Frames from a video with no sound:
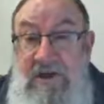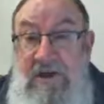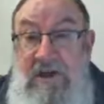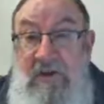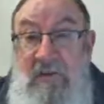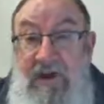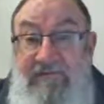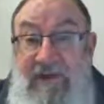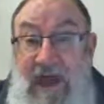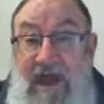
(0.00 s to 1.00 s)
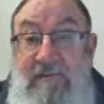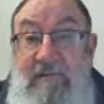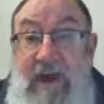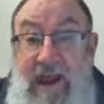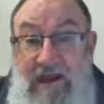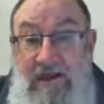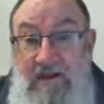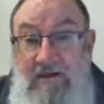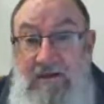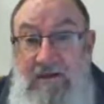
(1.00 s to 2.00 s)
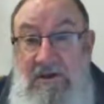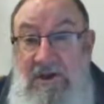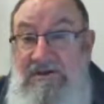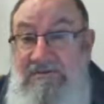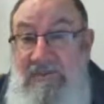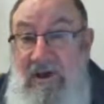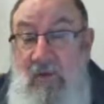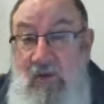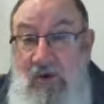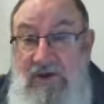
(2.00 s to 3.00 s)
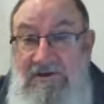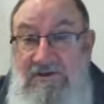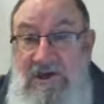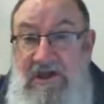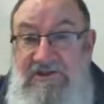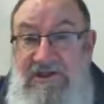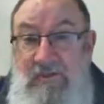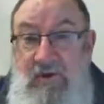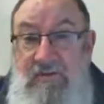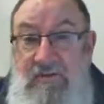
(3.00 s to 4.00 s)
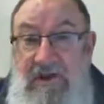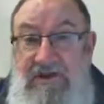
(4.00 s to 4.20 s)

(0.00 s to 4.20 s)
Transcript: We have to unpack those big words and see what it means